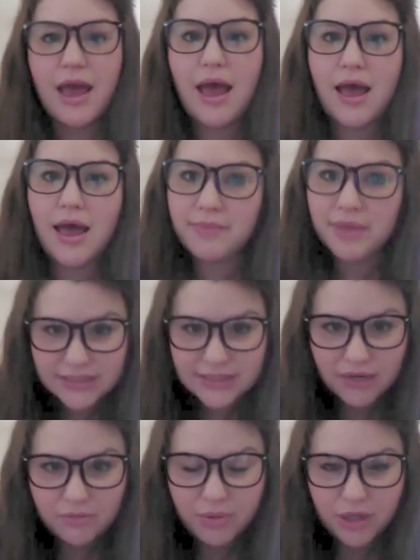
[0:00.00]
I'm going to
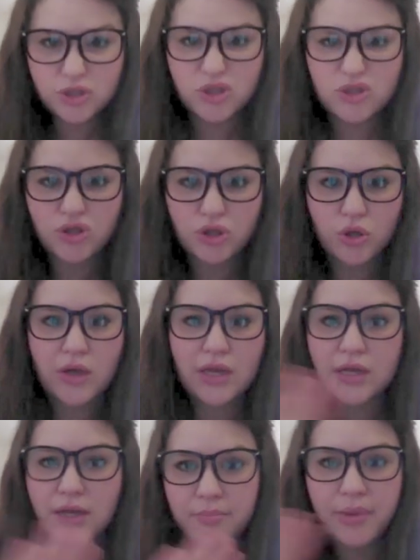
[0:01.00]
send pictures so you
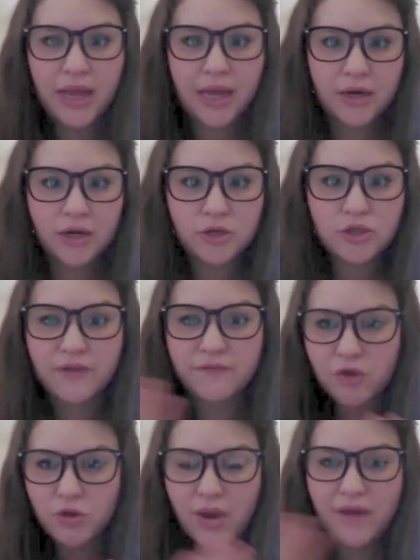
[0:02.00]
can compare if
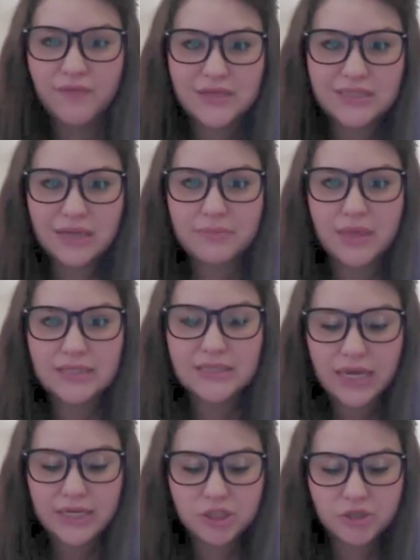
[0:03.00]
you have the same things
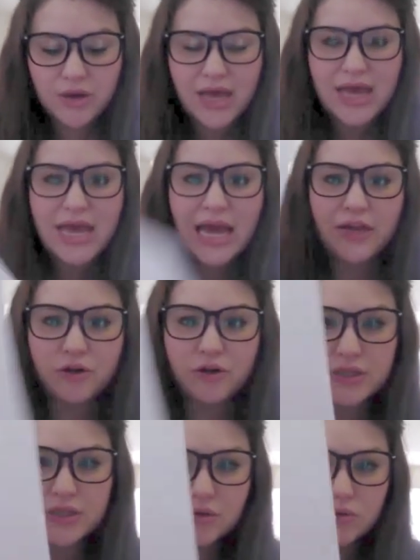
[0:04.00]
I do. And you're
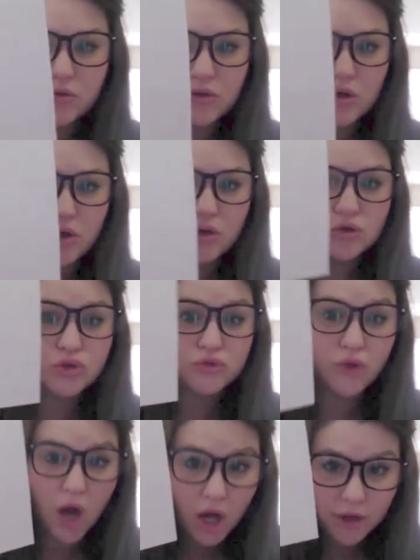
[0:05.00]
going to
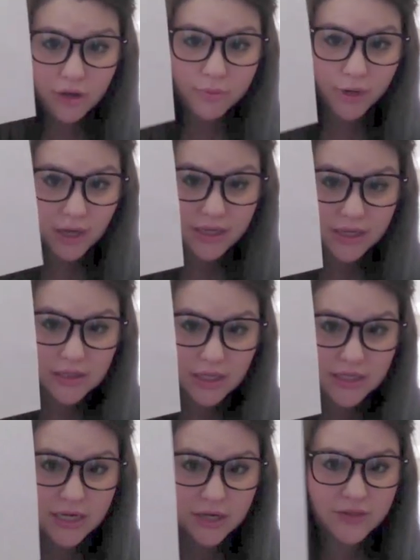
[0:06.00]
draw your product on
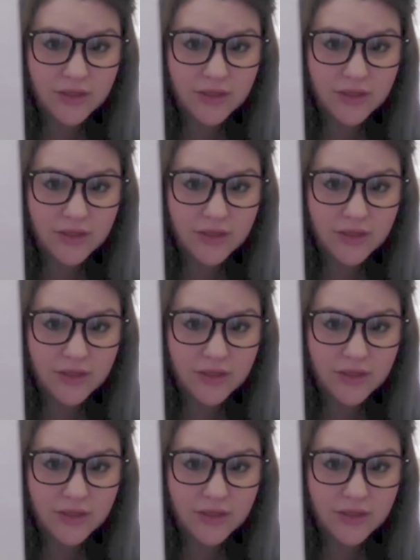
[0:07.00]
here.